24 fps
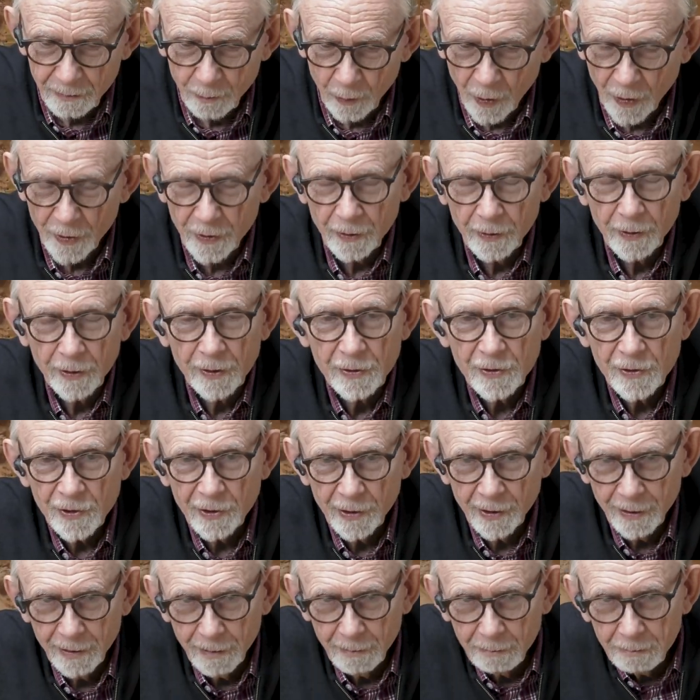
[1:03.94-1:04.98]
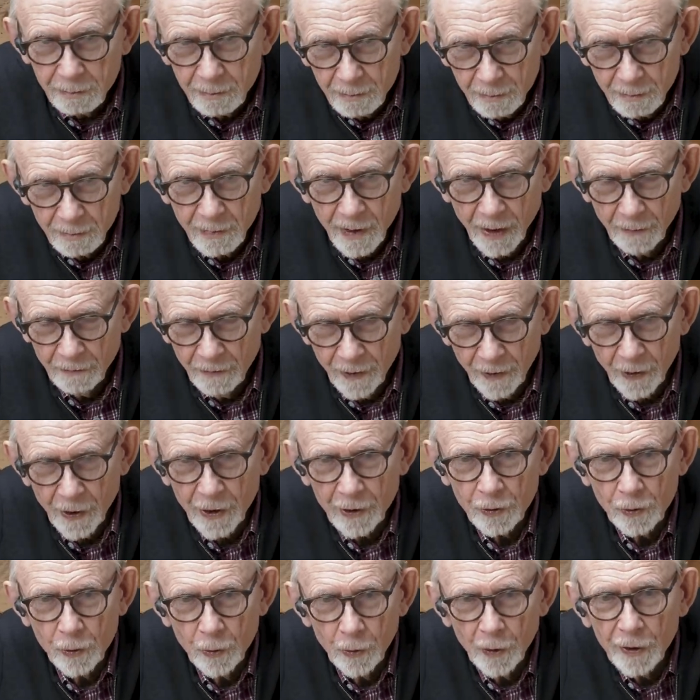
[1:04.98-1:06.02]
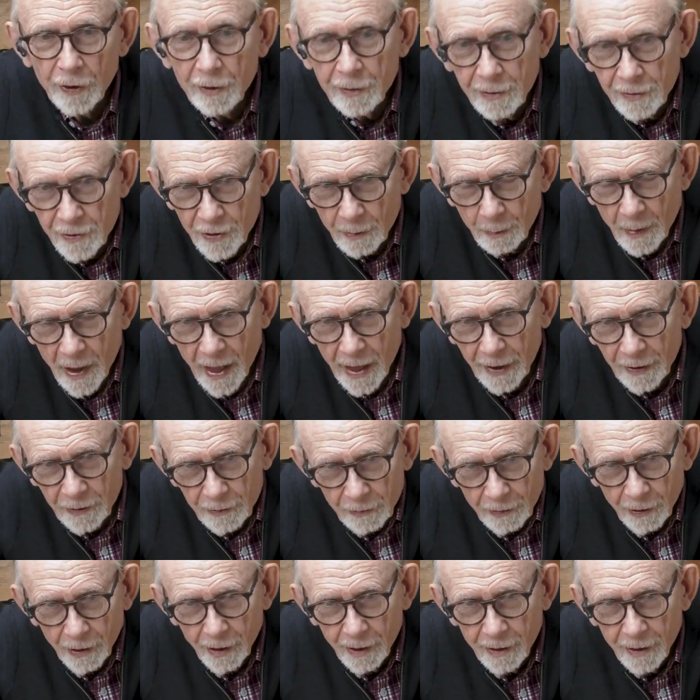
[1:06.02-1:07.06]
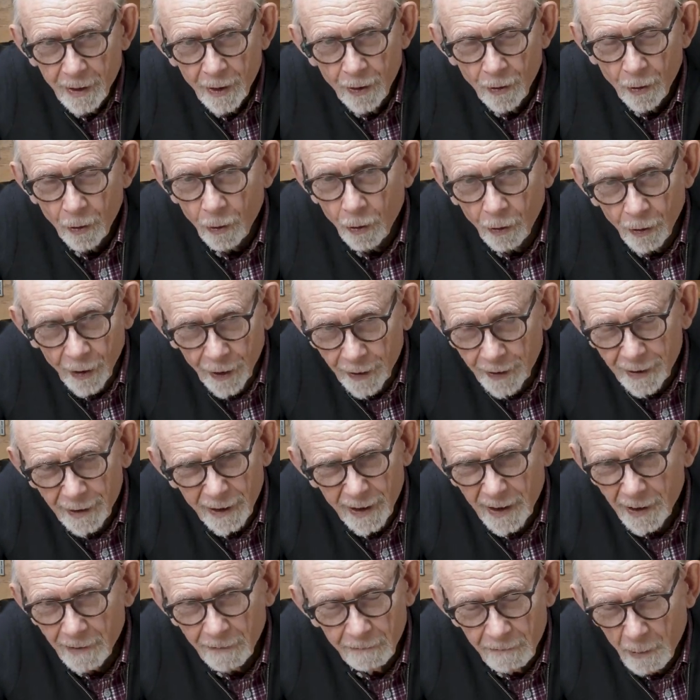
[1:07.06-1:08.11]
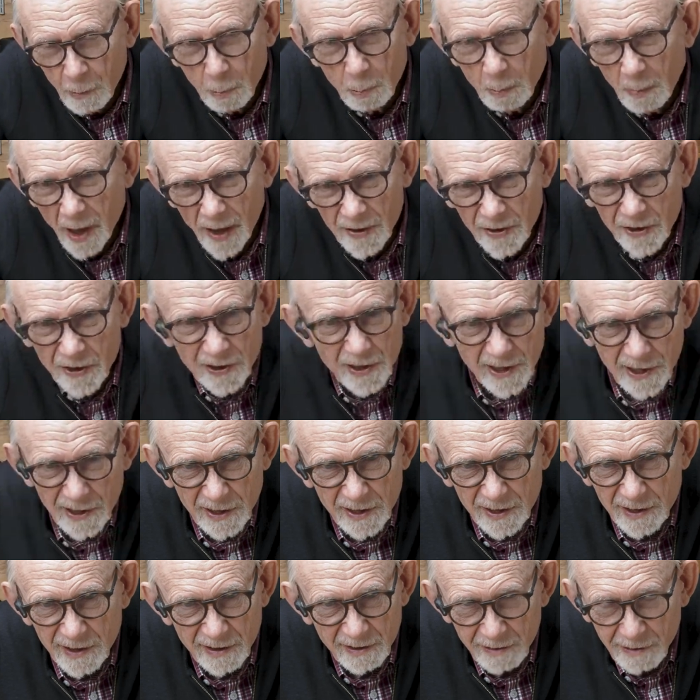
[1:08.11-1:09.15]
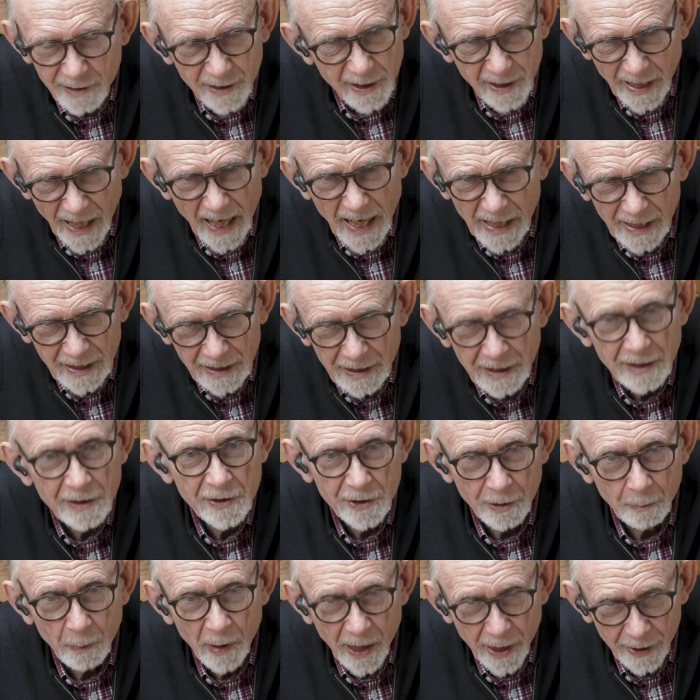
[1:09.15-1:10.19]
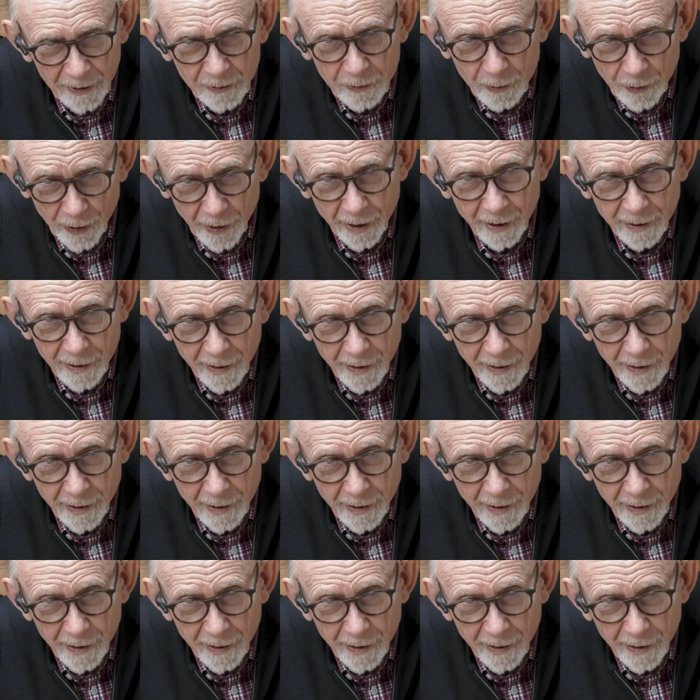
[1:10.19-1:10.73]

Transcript: whether it's a, a very good Sumatra or a kind of a musty, skanky Sumatra.